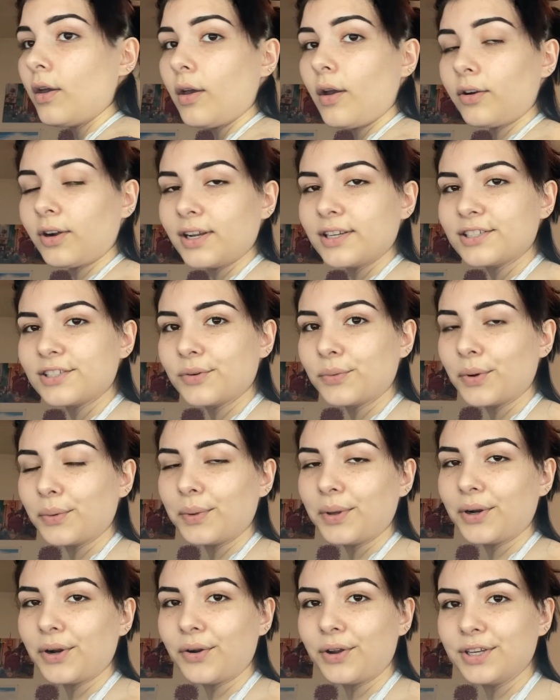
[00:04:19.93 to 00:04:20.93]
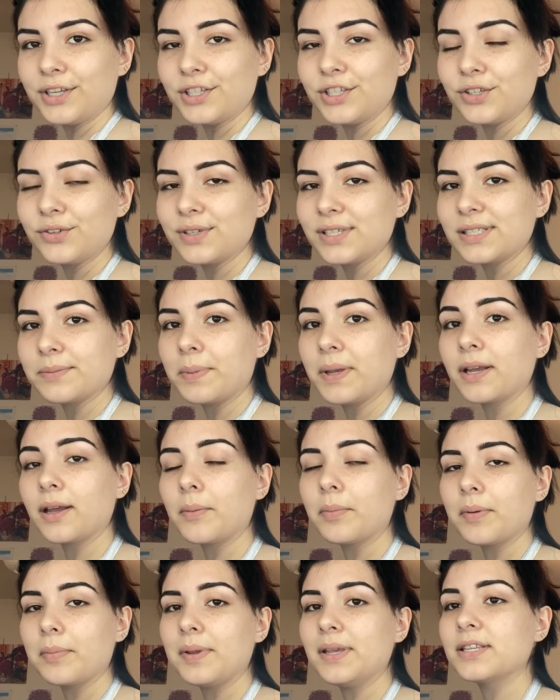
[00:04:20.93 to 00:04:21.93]
All right, so what we are going to do is pick up
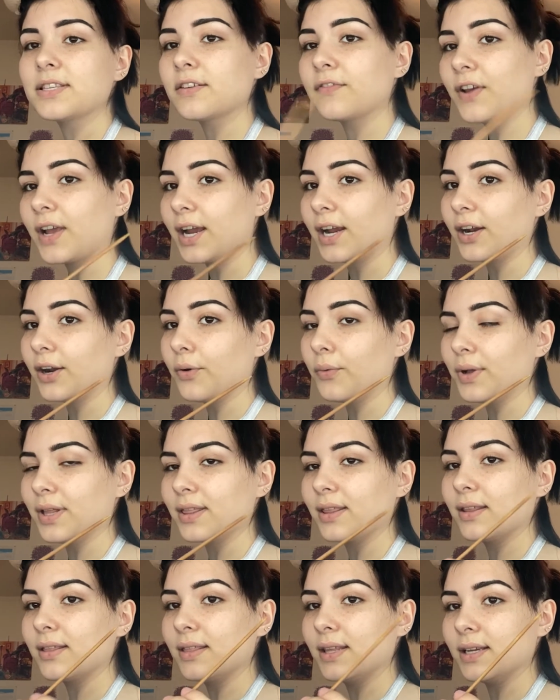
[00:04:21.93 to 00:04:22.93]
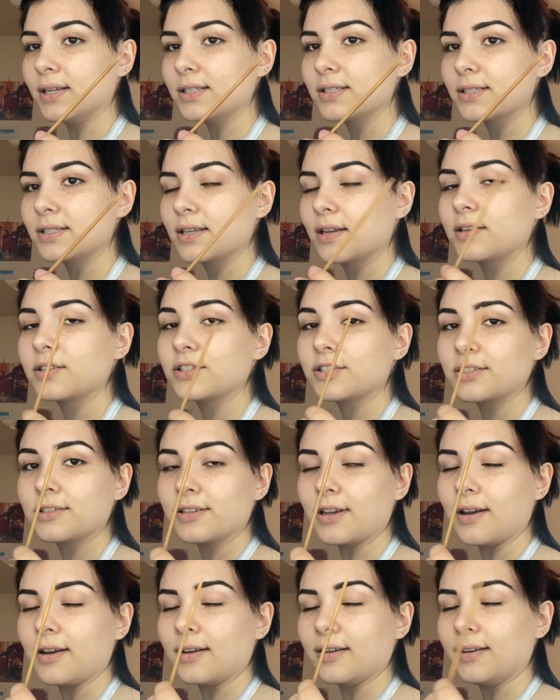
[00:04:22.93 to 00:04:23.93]
a piece of hair with this
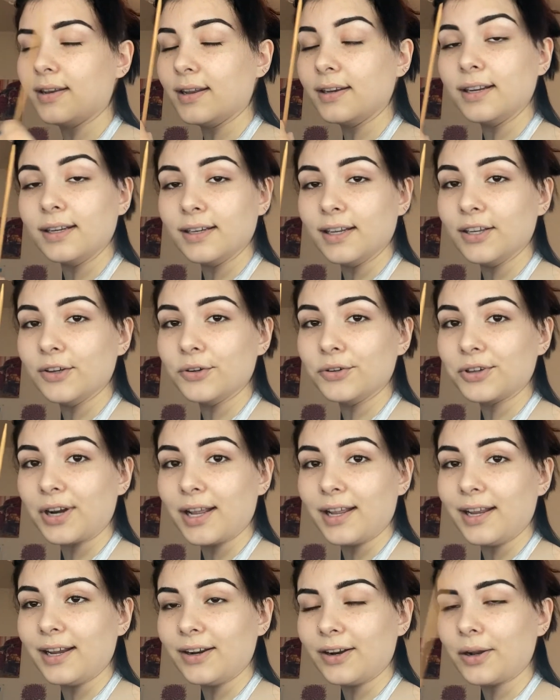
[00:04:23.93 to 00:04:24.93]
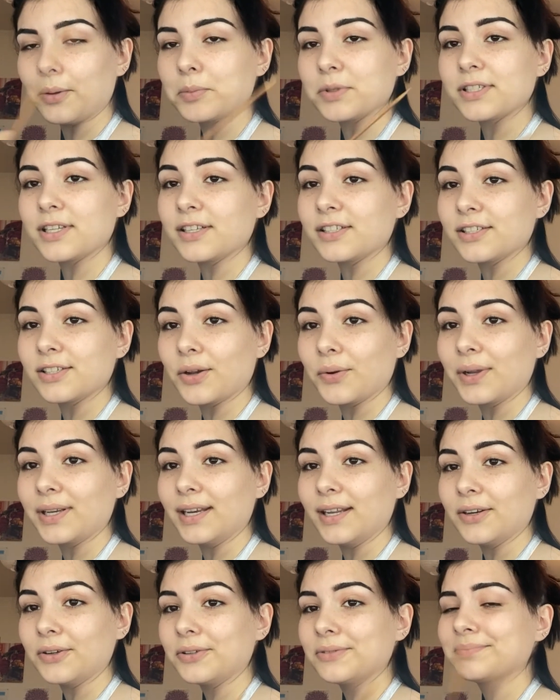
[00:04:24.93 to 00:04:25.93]
knitting needle right here. I almost said sewing
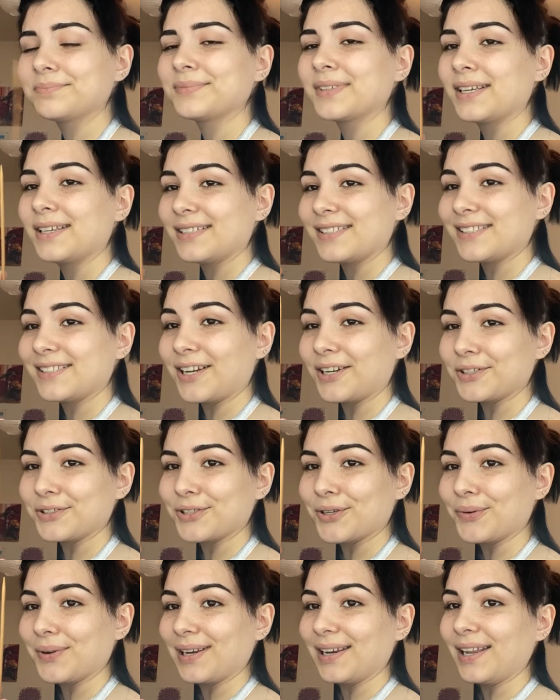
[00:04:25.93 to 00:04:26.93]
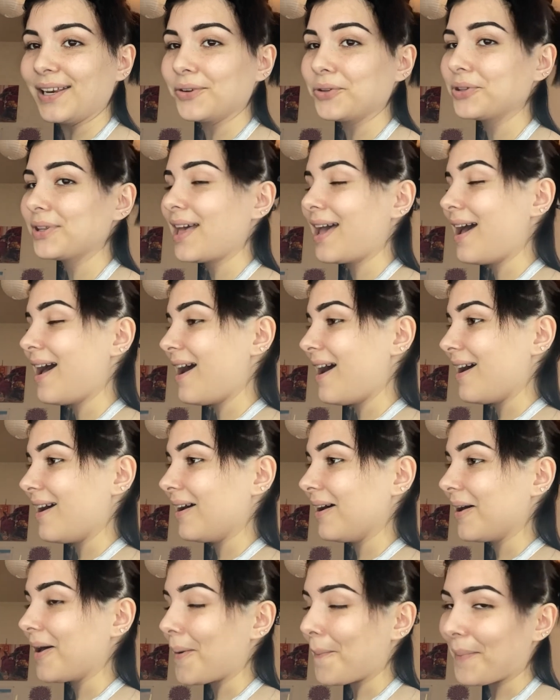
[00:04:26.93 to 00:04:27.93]
needle. It's not a sewing needle.
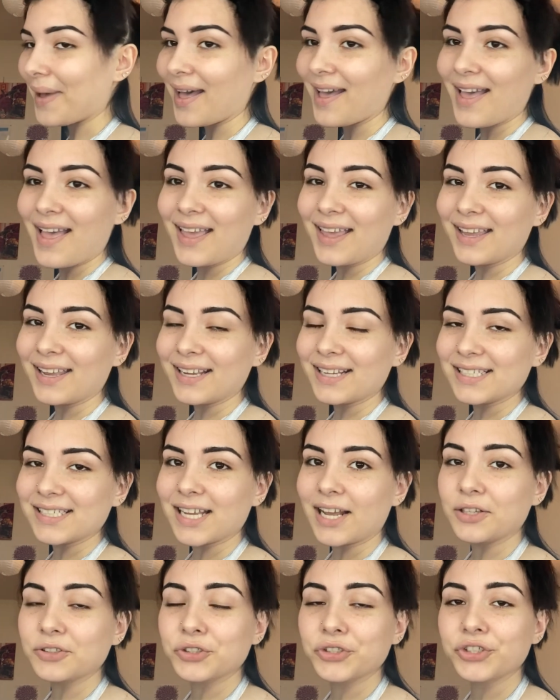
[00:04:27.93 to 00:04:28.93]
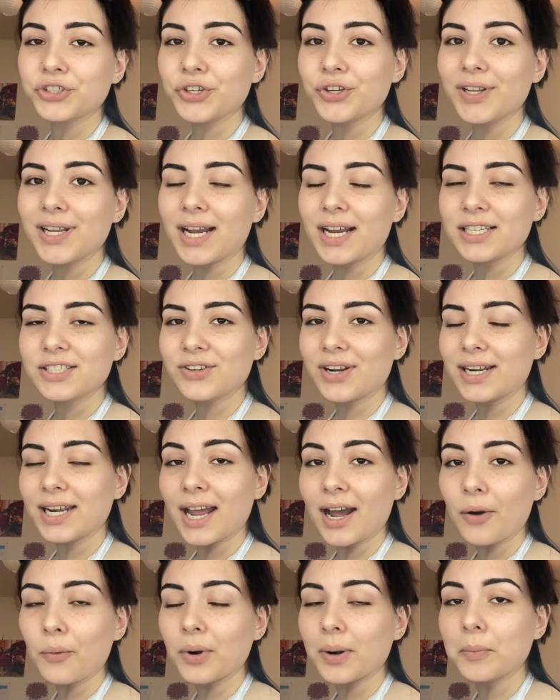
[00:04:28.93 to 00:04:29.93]
And I'll just show you guys right
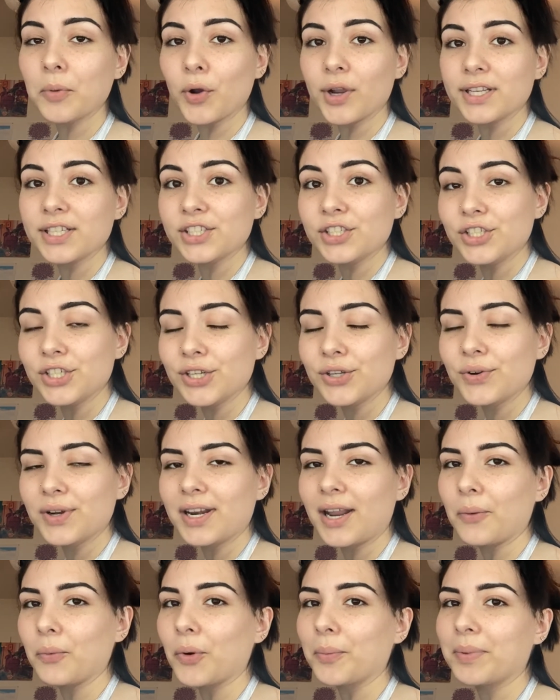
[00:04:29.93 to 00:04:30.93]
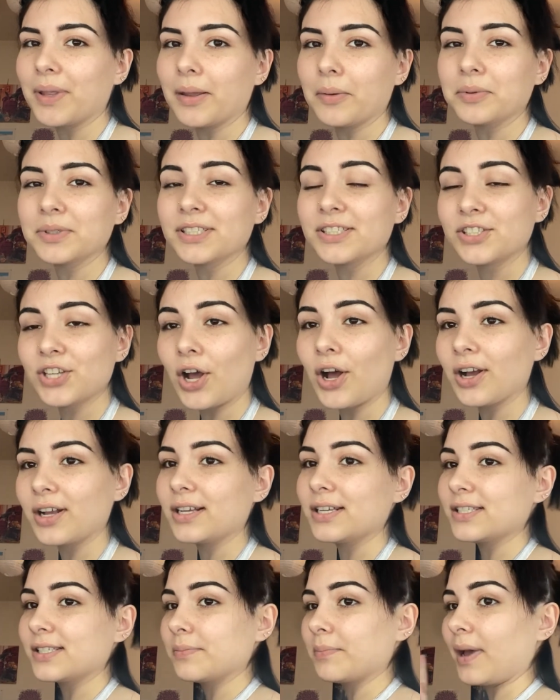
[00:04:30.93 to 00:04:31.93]
now what I'm going to do, and I won't be able to talk
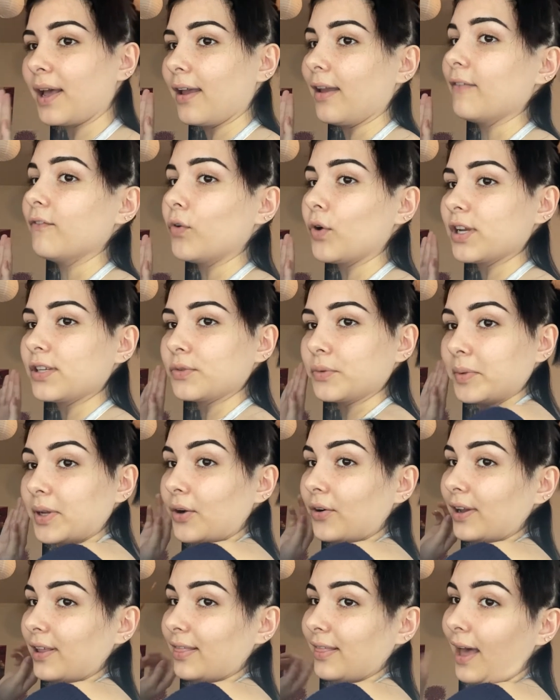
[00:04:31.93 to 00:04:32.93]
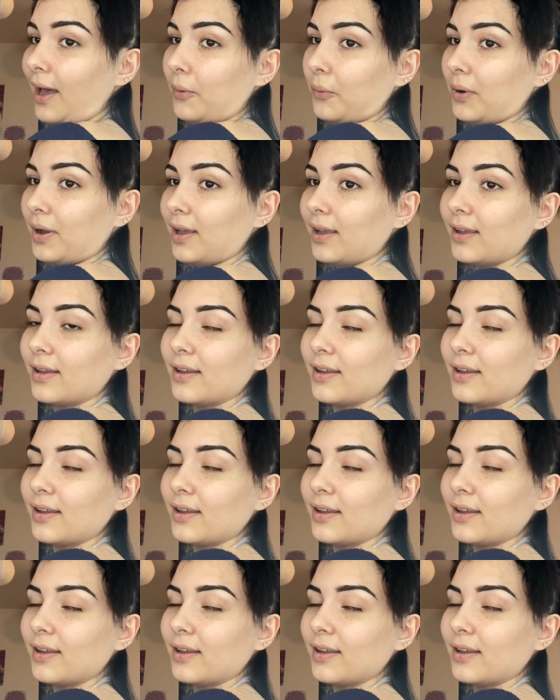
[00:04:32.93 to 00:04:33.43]
because my voice will be going that way.